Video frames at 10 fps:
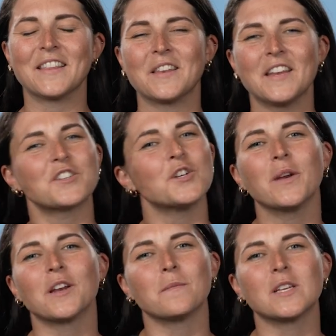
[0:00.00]
The next shoe
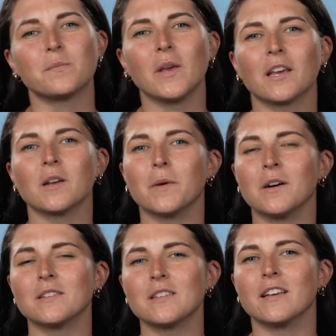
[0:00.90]
we're going to be speaking
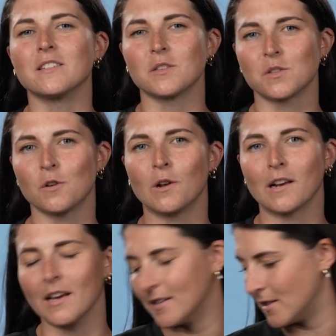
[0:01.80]
about is the Solar
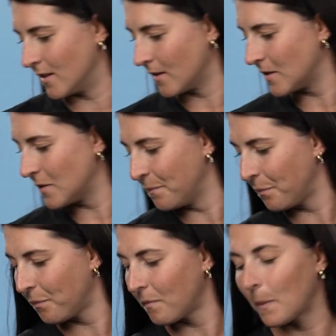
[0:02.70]
Glide 6.
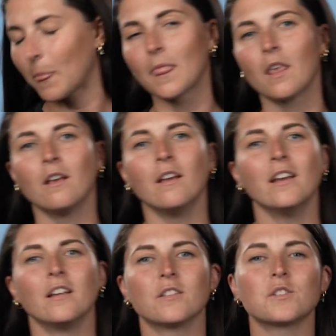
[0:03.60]

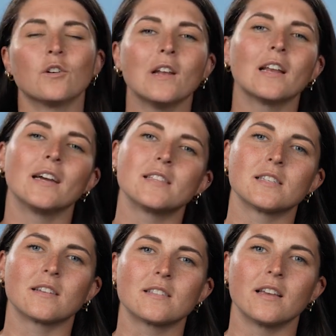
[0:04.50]
The Solar Glide
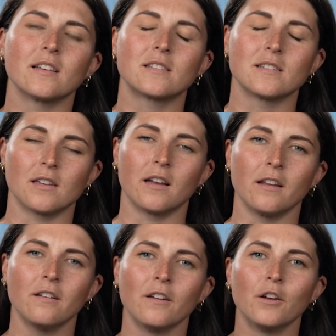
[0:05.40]
6 is
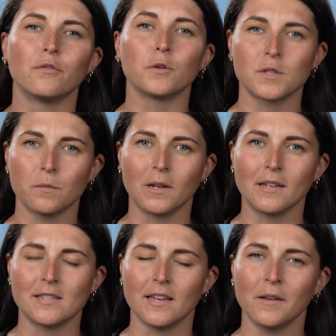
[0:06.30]
designed for
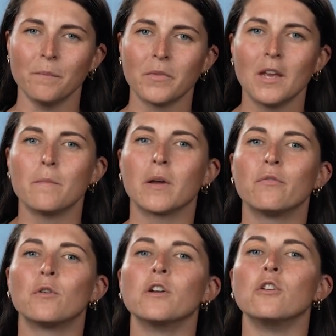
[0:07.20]
stability, but
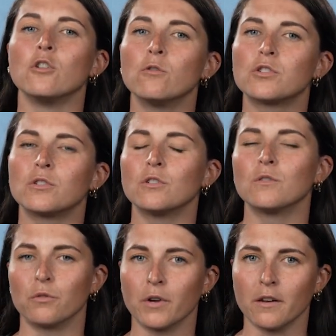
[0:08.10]
for a neutral
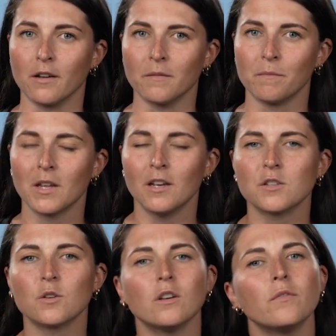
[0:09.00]
runner.
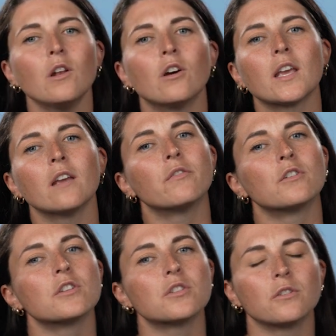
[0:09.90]
So if you're looking
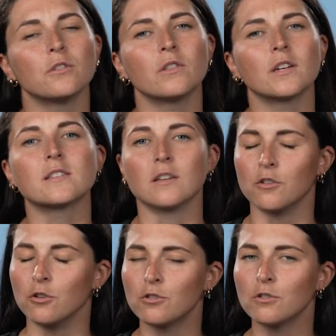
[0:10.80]
for a shoe that's a
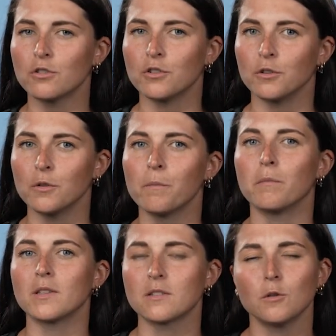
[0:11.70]
neutral shoe,
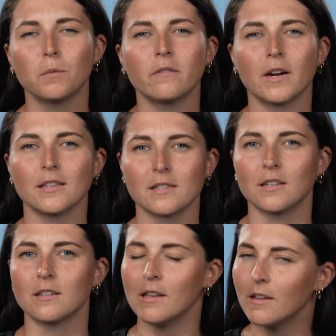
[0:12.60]
but still provides
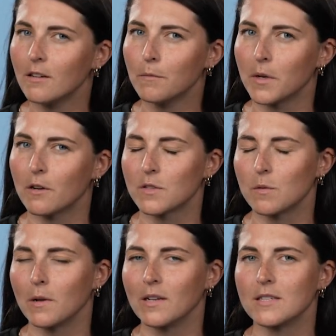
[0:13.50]
that little bit of
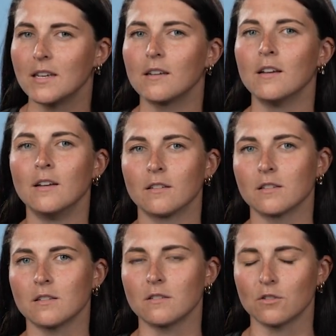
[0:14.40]
stability,
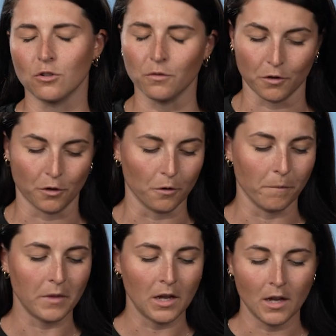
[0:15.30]
this is the shoe for you. It
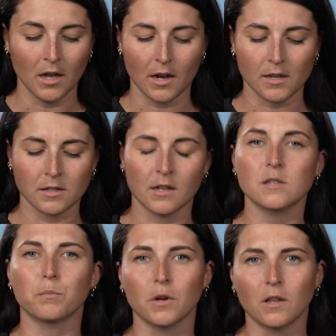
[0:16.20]
has a
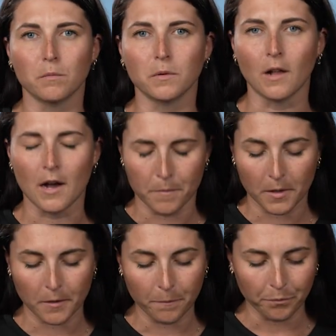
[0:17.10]
nice breathable
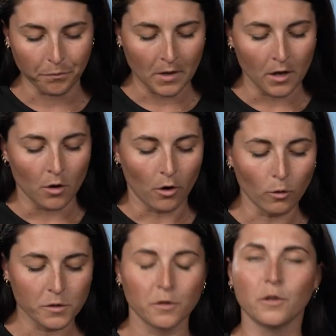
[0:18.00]
upper,
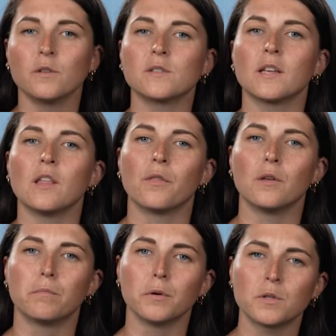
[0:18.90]
also using
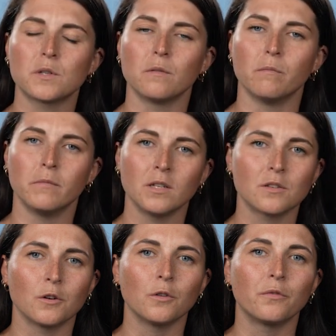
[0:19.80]
the Boost
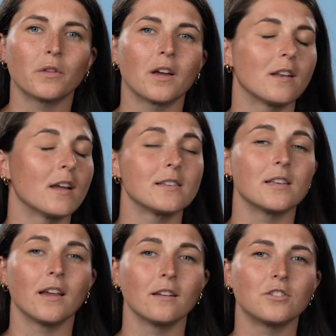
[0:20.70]
midsole for that nice
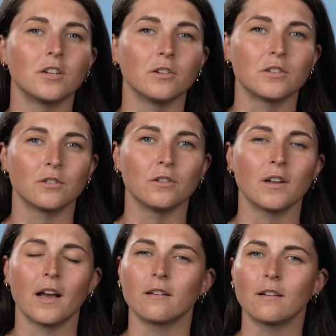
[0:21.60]
energy
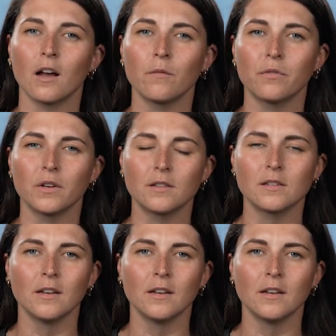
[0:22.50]
return and comfort.